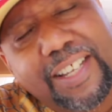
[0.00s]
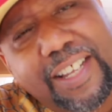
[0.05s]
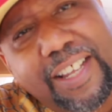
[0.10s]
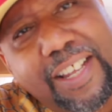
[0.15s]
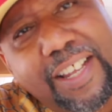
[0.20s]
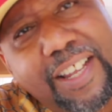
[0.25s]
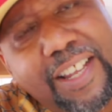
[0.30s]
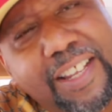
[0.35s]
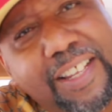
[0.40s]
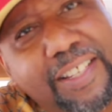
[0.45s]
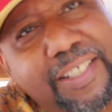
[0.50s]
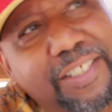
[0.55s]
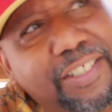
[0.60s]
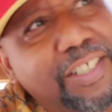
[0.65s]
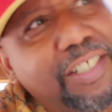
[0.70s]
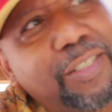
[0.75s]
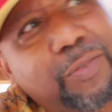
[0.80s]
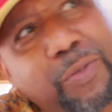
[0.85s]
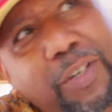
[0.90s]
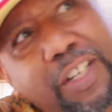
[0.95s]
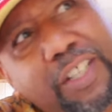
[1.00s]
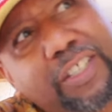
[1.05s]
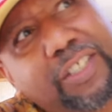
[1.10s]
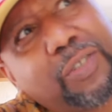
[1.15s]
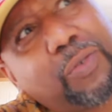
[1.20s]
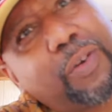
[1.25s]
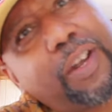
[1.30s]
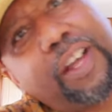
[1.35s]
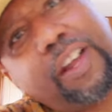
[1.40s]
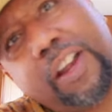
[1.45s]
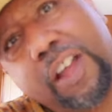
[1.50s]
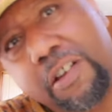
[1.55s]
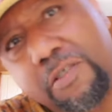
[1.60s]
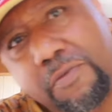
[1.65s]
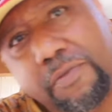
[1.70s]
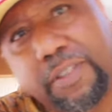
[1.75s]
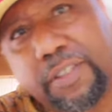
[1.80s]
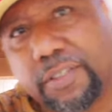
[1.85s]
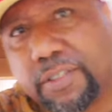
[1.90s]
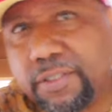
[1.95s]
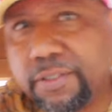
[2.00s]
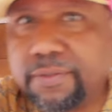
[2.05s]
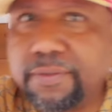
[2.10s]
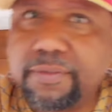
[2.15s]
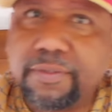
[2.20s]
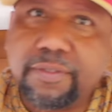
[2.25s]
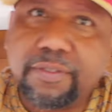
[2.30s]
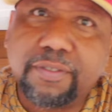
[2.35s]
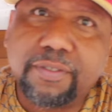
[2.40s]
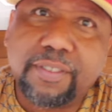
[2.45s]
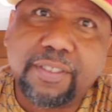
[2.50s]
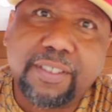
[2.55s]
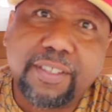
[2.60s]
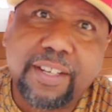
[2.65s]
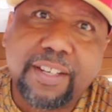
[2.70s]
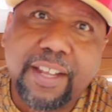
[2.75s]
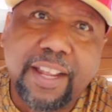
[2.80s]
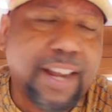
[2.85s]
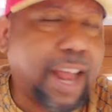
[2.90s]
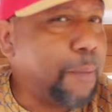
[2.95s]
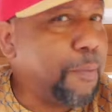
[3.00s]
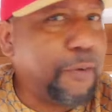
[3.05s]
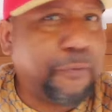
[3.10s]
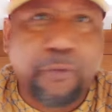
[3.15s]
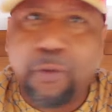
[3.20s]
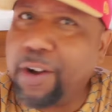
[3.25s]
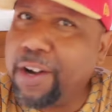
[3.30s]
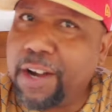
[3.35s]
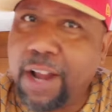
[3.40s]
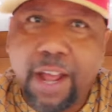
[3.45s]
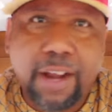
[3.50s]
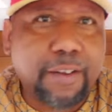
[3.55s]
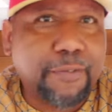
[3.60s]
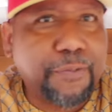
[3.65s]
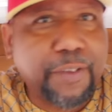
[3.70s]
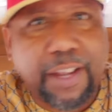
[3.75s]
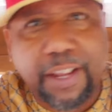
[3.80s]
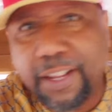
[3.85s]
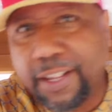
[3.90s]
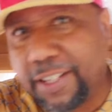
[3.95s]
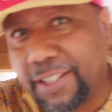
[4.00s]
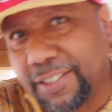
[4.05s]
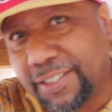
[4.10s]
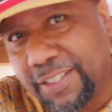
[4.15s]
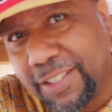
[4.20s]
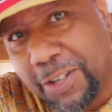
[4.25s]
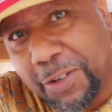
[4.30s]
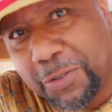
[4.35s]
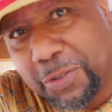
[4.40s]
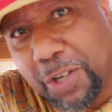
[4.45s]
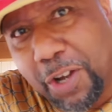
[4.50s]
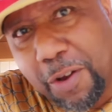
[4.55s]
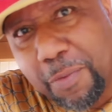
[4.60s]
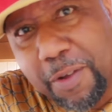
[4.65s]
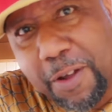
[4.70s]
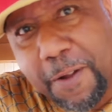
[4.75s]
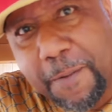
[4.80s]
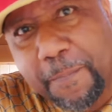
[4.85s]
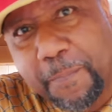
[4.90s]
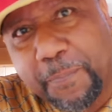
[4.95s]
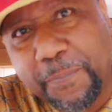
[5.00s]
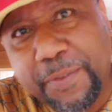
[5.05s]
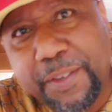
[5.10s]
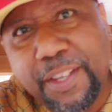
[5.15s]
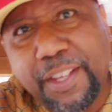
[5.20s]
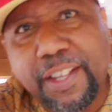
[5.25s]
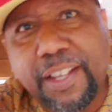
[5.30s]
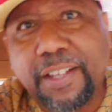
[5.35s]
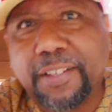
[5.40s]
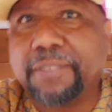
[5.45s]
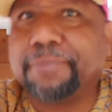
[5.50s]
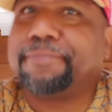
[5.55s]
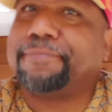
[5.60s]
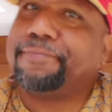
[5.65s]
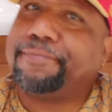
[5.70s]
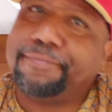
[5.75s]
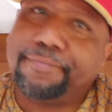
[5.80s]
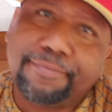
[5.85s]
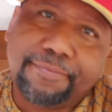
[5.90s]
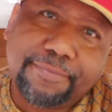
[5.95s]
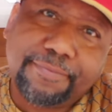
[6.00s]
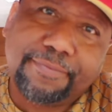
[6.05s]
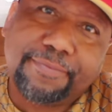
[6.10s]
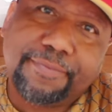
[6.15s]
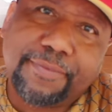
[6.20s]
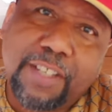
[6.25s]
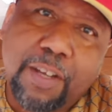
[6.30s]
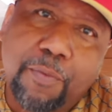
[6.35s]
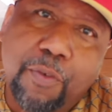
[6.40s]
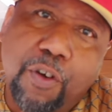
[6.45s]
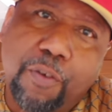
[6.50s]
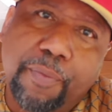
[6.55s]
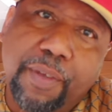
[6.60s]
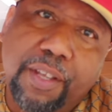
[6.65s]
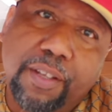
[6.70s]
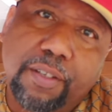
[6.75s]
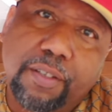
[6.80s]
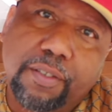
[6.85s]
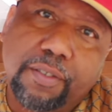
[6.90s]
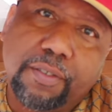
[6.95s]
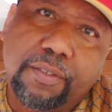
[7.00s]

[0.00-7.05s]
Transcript: and she's with Terrell Owens. And I'm a 49er fan. You know what I'm talking about? Come on, man.